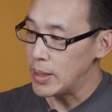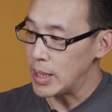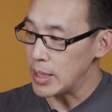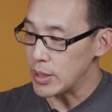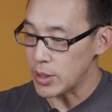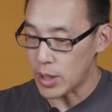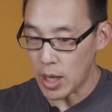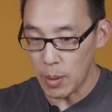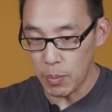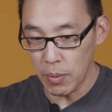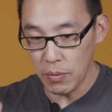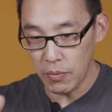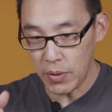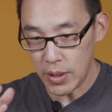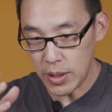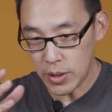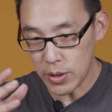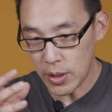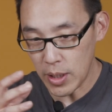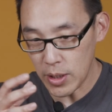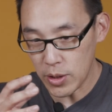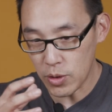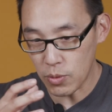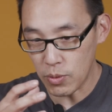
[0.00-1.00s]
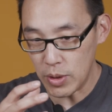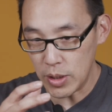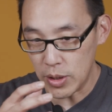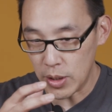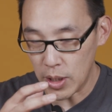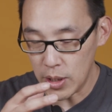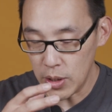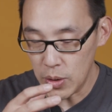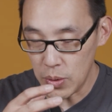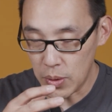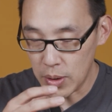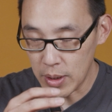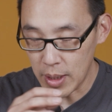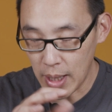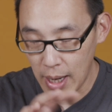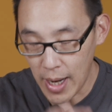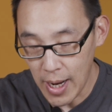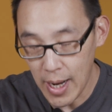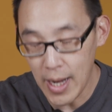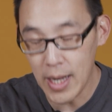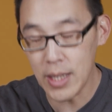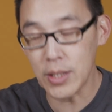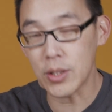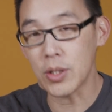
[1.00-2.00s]
there's a couple of accessories that you can
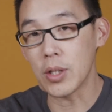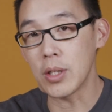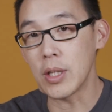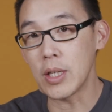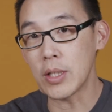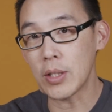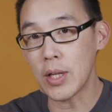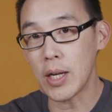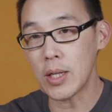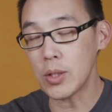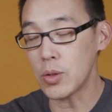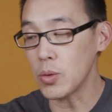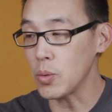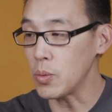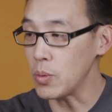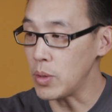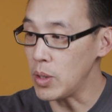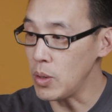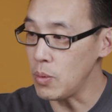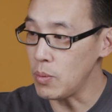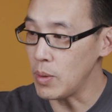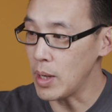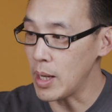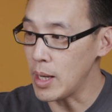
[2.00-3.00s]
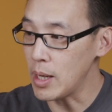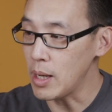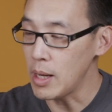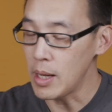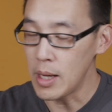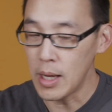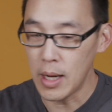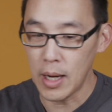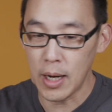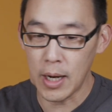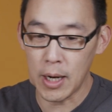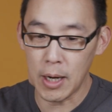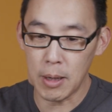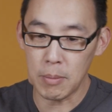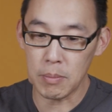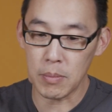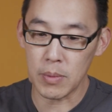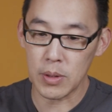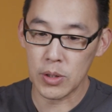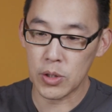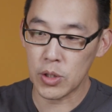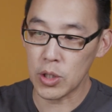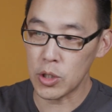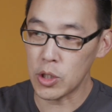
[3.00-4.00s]
add to this actual unit,
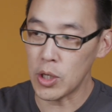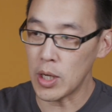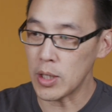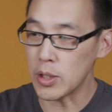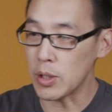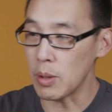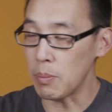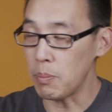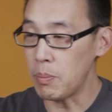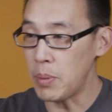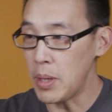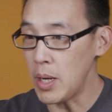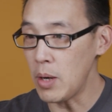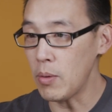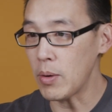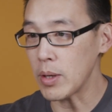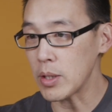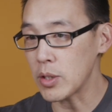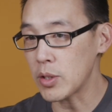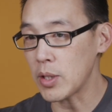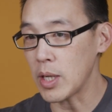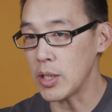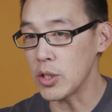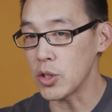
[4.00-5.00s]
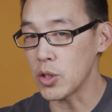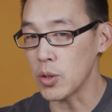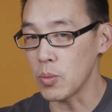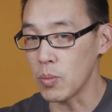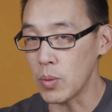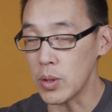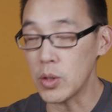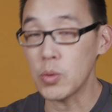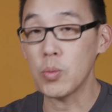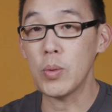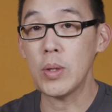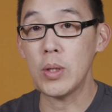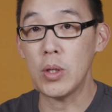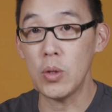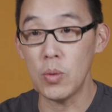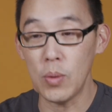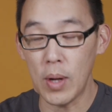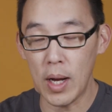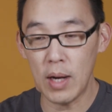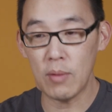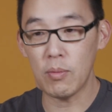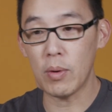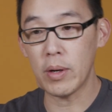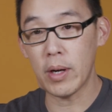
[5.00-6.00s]
um, such as the pier extension, which we
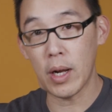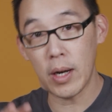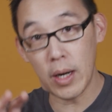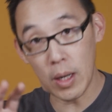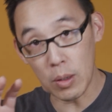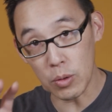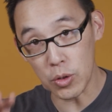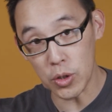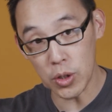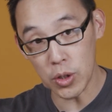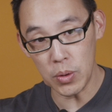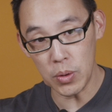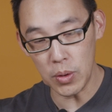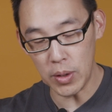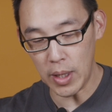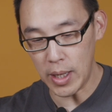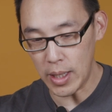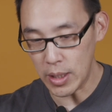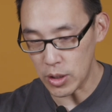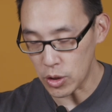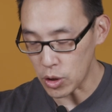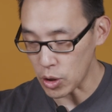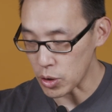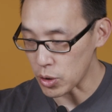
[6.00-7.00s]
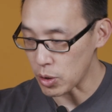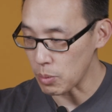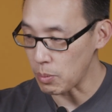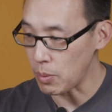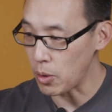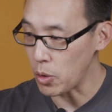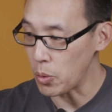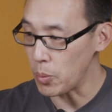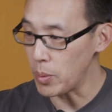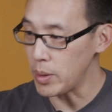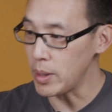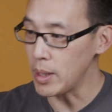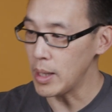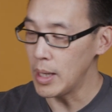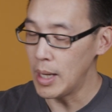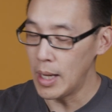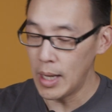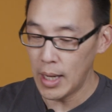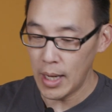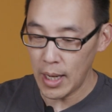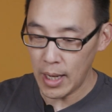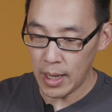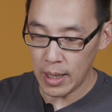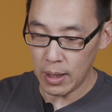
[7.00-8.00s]
do have one, and I'll you that in just a moment.
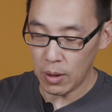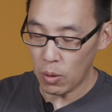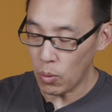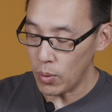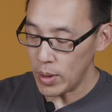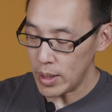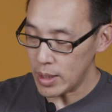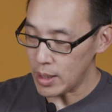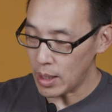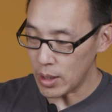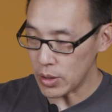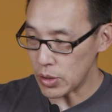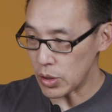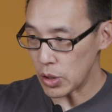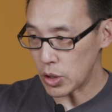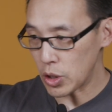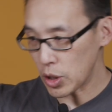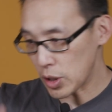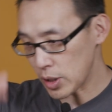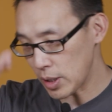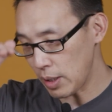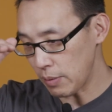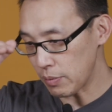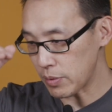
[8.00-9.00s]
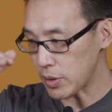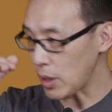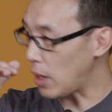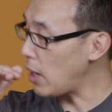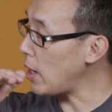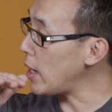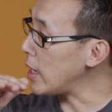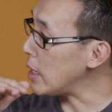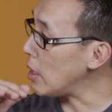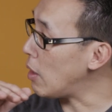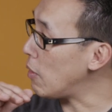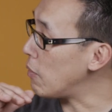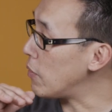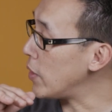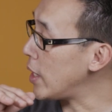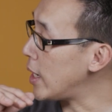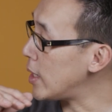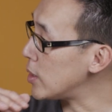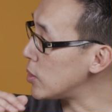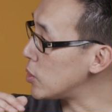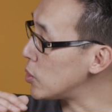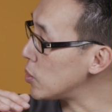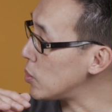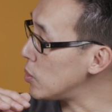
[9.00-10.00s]
Uh, all it does is just lifts the height of
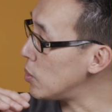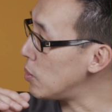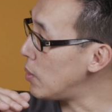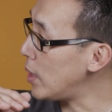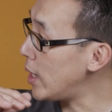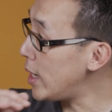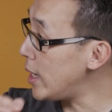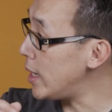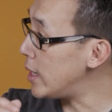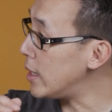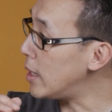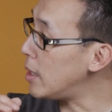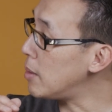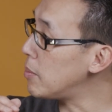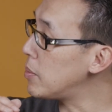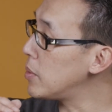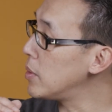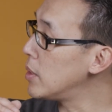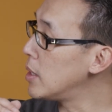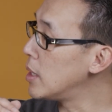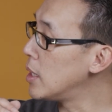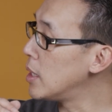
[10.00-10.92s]
the actual head up.